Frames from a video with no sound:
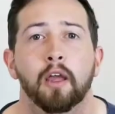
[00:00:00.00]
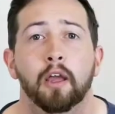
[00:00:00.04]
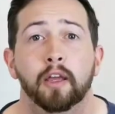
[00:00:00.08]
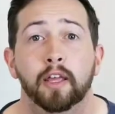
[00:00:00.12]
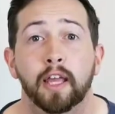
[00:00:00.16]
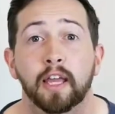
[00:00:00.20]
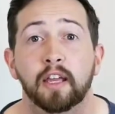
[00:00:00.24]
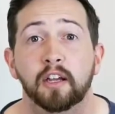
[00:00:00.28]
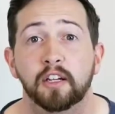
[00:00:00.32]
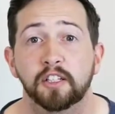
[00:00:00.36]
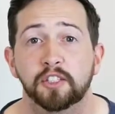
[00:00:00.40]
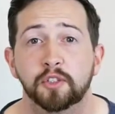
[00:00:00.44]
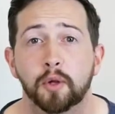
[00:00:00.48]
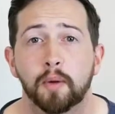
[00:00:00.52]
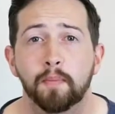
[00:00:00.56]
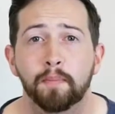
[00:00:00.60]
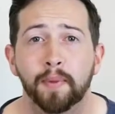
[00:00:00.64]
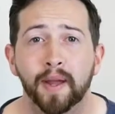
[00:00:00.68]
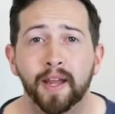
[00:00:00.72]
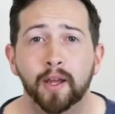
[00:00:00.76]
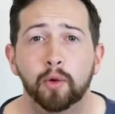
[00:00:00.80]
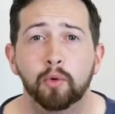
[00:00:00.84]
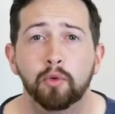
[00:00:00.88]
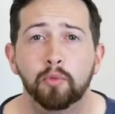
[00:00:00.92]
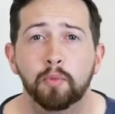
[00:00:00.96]
Okay guys, so I'm
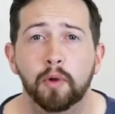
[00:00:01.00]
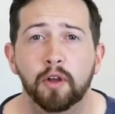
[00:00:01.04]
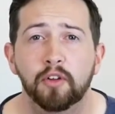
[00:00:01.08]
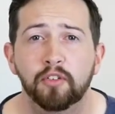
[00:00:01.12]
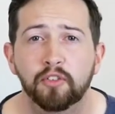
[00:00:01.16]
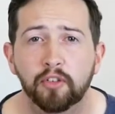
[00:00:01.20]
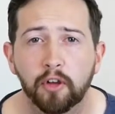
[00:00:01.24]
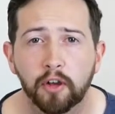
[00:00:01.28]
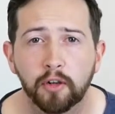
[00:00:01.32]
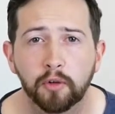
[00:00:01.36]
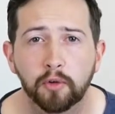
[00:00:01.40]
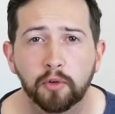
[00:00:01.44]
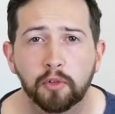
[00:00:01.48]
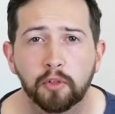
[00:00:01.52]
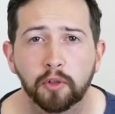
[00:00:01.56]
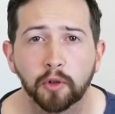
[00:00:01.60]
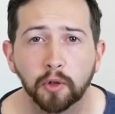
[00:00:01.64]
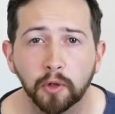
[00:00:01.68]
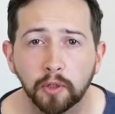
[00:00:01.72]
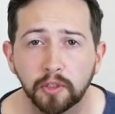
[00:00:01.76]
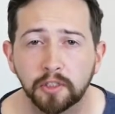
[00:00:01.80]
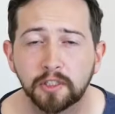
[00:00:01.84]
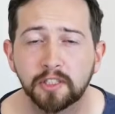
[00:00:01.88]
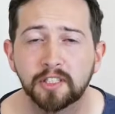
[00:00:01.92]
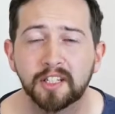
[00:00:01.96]
back with my final
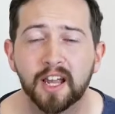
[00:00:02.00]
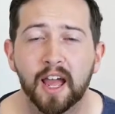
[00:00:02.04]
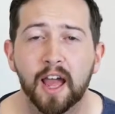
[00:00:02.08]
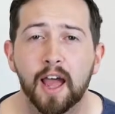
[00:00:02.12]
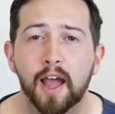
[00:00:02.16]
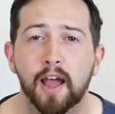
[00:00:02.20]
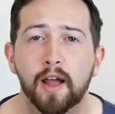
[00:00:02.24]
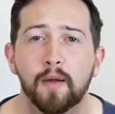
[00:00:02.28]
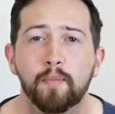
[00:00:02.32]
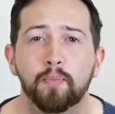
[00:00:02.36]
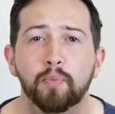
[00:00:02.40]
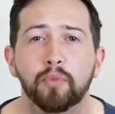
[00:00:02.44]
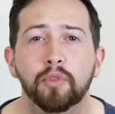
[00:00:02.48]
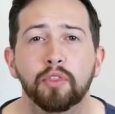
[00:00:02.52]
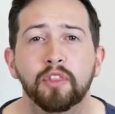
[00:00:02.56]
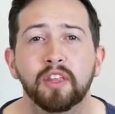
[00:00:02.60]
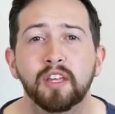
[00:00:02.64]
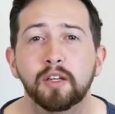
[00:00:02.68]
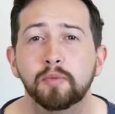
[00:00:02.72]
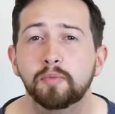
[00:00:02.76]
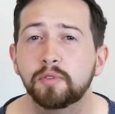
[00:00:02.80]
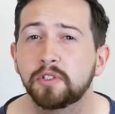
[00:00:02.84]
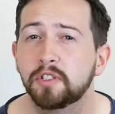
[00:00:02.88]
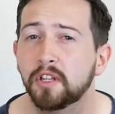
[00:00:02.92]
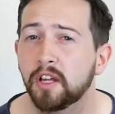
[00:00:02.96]
thoughts.
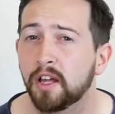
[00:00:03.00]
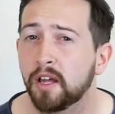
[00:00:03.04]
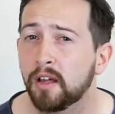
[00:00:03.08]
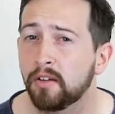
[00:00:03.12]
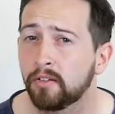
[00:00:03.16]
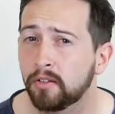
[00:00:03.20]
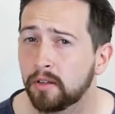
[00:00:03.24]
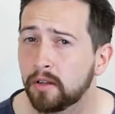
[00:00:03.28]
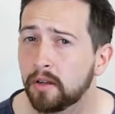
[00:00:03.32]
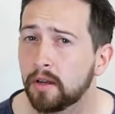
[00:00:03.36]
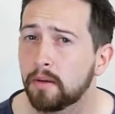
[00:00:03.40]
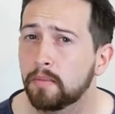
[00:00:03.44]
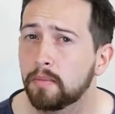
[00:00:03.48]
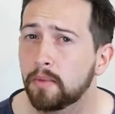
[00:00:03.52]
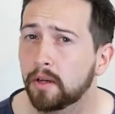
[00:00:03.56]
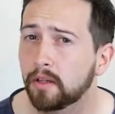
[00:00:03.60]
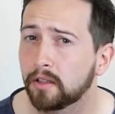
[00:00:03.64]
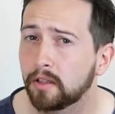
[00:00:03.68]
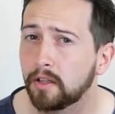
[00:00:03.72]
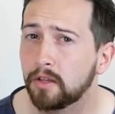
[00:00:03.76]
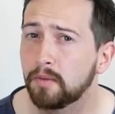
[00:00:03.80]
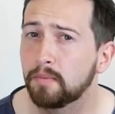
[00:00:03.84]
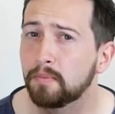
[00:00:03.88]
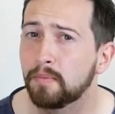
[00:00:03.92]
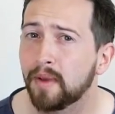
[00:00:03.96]
The observant
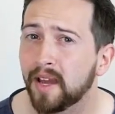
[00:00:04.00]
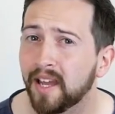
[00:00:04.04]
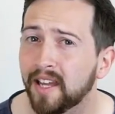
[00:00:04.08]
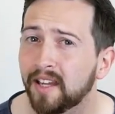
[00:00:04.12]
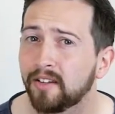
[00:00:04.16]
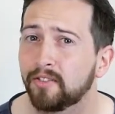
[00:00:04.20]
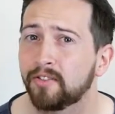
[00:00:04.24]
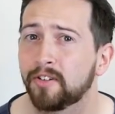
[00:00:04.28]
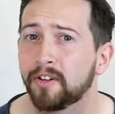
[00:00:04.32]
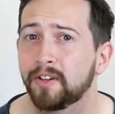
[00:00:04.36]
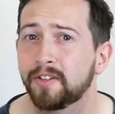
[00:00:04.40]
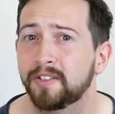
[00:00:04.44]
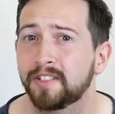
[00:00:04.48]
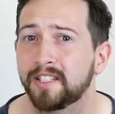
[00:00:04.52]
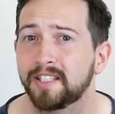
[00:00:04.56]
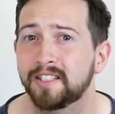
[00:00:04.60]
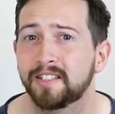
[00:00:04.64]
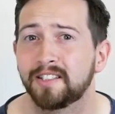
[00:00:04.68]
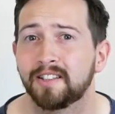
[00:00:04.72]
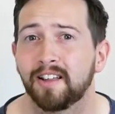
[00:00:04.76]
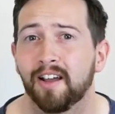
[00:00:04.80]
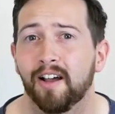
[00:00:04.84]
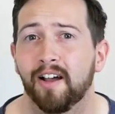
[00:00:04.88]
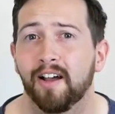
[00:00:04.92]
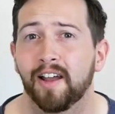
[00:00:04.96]
among you may have
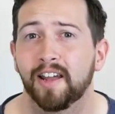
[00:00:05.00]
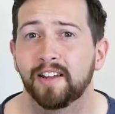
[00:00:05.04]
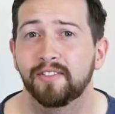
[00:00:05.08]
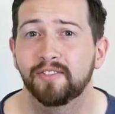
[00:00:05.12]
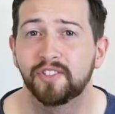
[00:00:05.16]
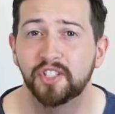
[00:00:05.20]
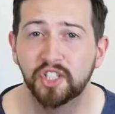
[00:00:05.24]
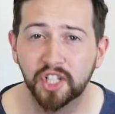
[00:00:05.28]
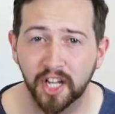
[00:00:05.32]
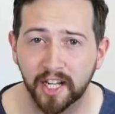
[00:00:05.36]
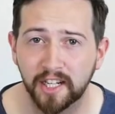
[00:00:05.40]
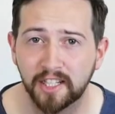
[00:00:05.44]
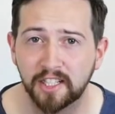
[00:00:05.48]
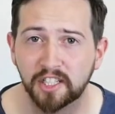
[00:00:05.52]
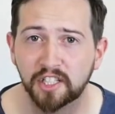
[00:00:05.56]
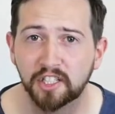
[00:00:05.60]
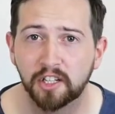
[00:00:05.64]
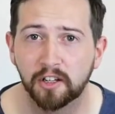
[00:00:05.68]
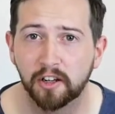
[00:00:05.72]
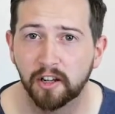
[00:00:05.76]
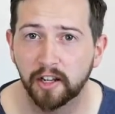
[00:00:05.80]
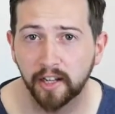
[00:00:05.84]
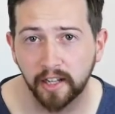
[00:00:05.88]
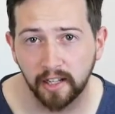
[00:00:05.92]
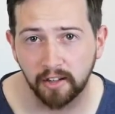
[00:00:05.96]
noticed that I have changed
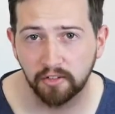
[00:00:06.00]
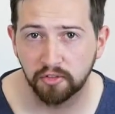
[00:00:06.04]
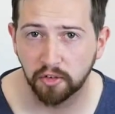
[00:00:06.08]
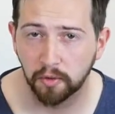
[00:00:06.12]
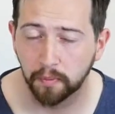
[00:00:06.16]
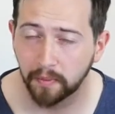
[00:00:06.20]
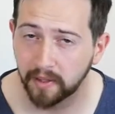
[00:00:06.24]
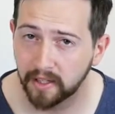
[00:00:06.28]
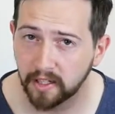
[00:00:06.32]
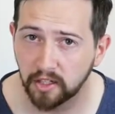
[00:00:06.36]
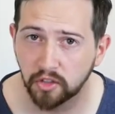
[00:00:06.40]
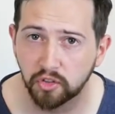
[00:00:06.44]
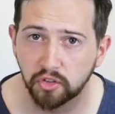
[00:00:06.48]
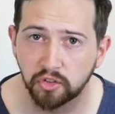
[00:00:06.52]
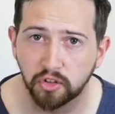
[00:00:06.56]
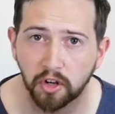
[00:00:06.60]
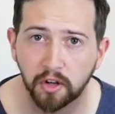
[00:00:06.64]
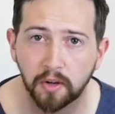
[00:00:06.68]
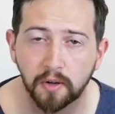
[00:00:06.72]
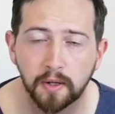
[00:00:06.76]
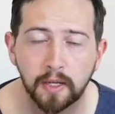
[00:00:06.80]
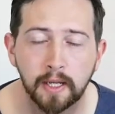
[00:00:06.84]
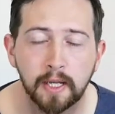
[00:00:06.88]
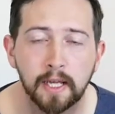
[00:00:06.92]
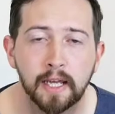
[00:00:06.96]
slightly from the intro.